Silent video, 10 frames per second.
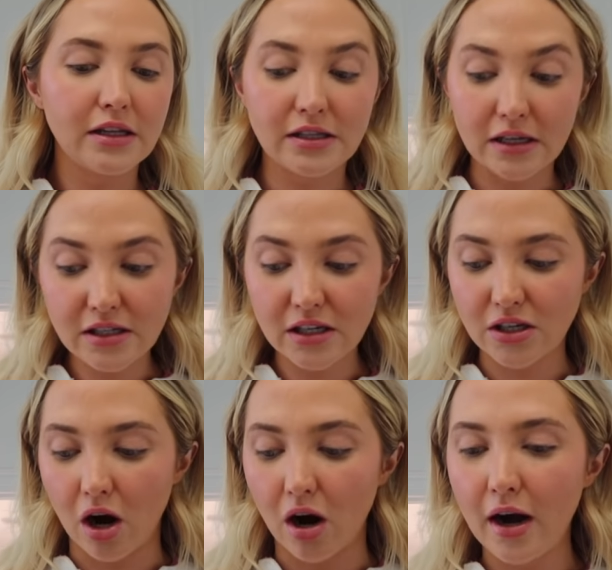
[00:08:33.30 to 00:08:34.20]
since the
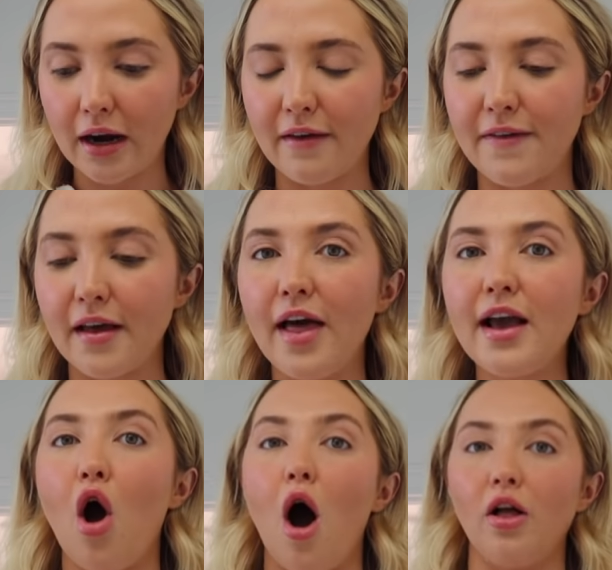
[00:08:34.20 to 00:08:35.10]
start, and I feel
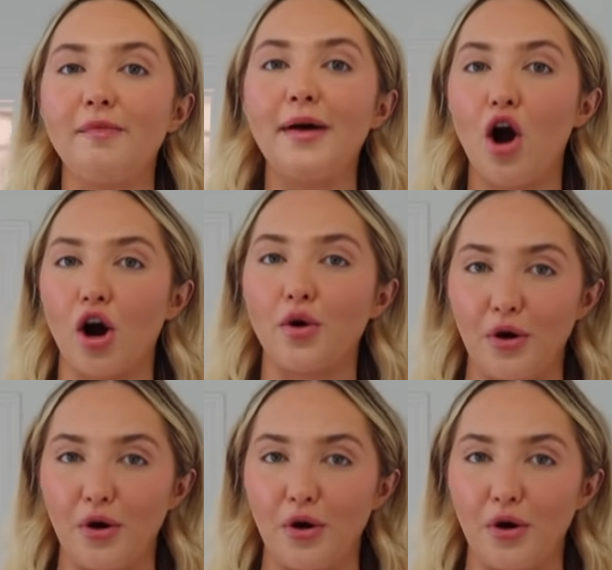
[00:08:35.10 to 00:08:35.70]
like all of my hard